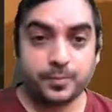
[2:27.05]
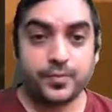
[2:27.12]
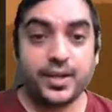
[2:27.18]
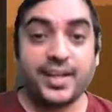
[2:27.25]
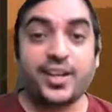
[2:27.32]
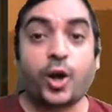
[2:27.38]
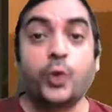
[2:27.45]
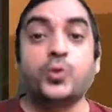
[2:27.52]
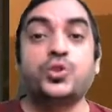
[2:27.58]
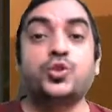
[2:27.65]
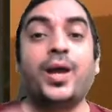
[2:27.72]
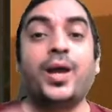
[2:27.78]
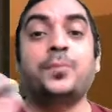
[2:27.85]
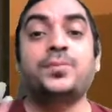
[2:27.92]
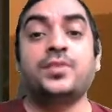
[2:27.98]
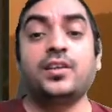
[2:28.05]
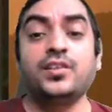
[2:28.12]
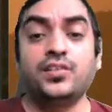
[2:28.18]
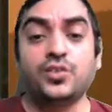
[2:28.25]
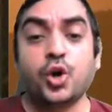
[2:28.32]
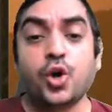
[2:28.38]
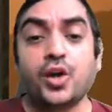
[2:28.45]
It also helps
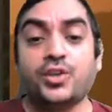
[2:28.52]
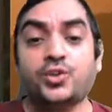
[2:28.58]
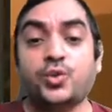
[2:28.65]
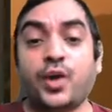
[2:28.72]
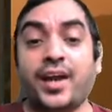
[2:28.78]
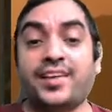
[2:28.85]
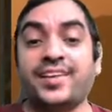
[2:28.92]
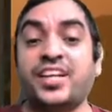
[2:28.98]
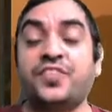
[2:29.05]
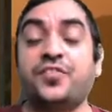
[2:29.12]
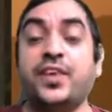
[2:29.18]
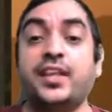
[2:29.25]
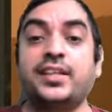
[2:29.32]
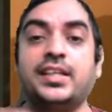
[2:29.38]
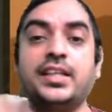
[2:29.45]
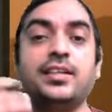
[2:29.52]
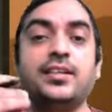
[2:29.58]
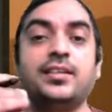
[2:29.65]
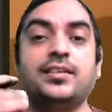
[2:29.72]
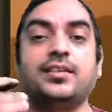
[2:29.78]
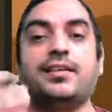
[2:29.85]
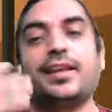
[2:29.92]
us to identify the
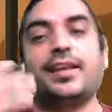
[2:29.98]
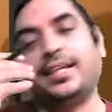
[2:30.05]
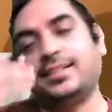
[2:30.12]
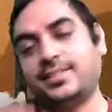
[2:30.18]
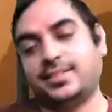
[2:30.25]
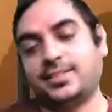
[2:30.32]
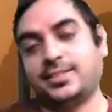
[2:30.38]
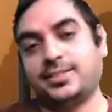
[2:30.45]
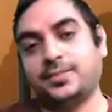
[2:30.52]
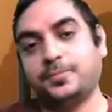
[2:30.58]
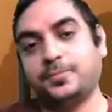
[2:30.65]
trends.